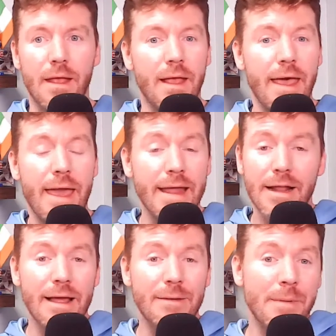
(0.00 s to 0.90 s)
And
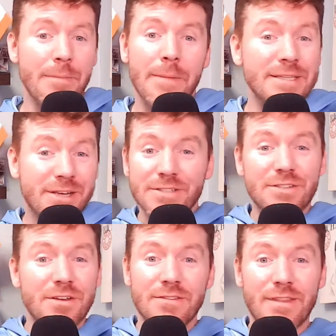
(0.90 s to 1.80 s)
maybe it's because
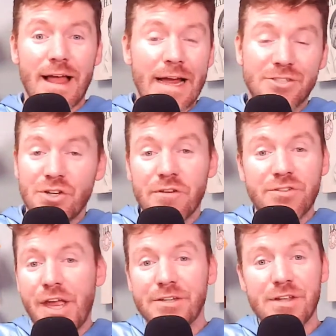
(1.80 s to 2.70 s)
I shouldn't have
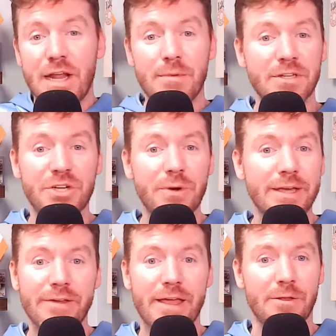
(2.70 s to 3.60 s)
changed the name to the Joe
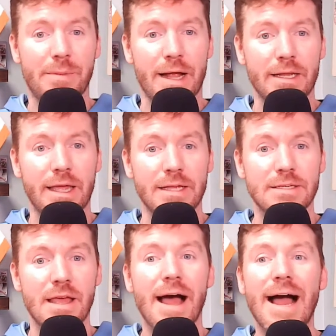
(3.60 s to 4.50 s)
Kilgallon Podcast.
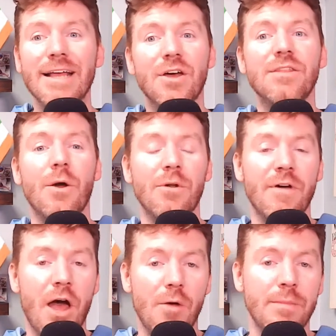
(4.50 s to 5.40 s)
I thought that would have
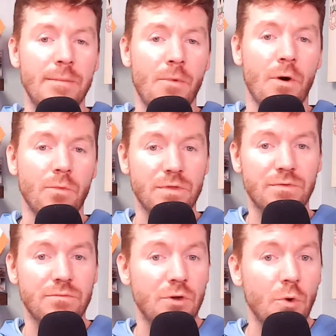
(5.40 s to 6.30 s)
helped me more with
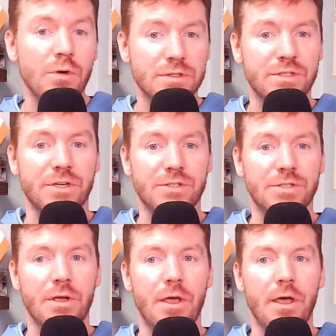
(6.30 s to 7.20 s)
Google search.
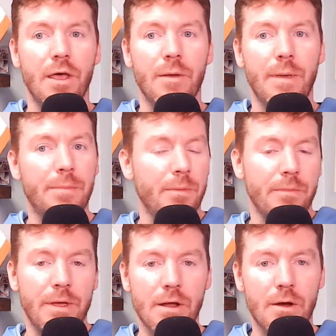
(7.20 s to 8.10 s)
People,
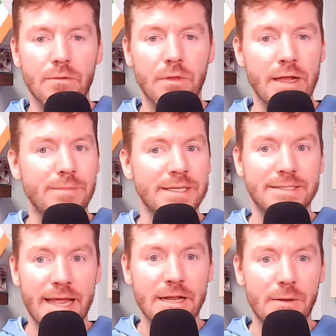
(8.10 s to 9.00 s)
like my
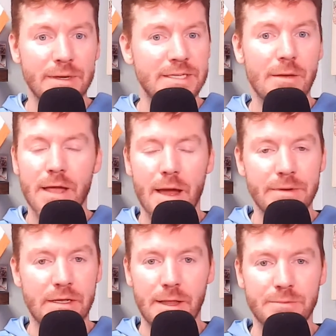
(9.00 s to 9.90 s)
stand-up comedy
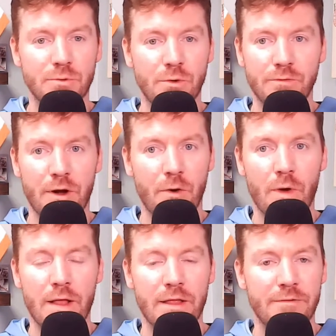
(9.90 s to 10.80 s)
clips were doing very
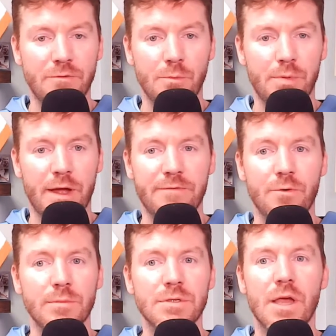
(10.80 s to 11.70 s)
well on a few
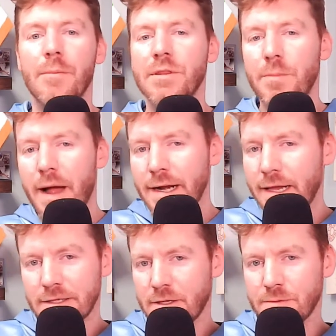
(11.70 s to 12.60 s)
platforms, but the
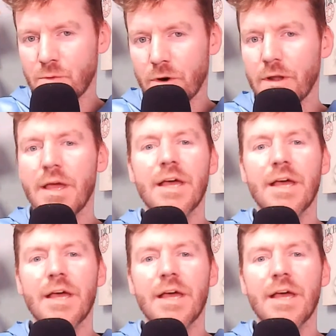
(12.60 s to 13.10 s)
podcast clips weren't.